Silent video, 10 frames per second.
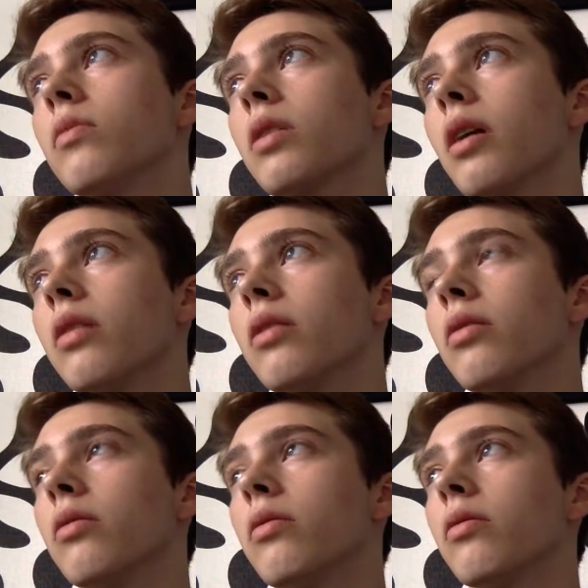kind
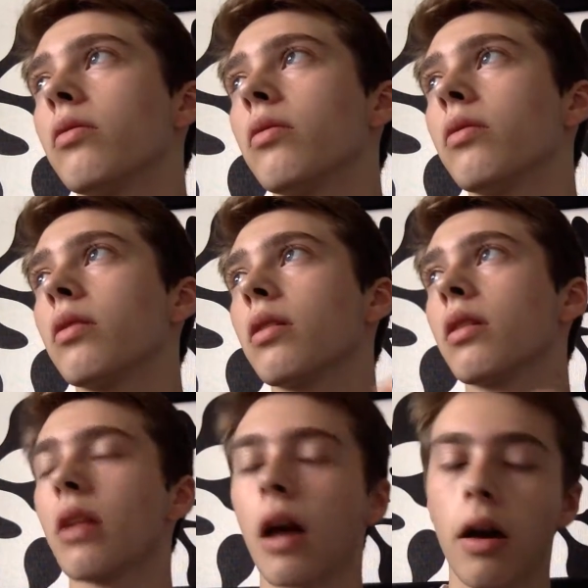
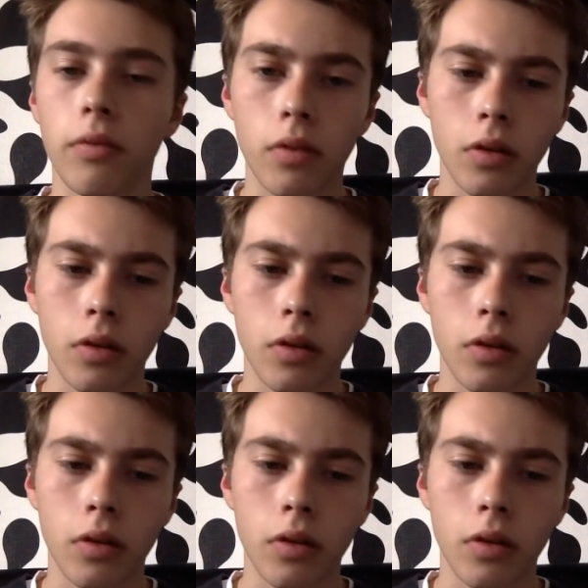of have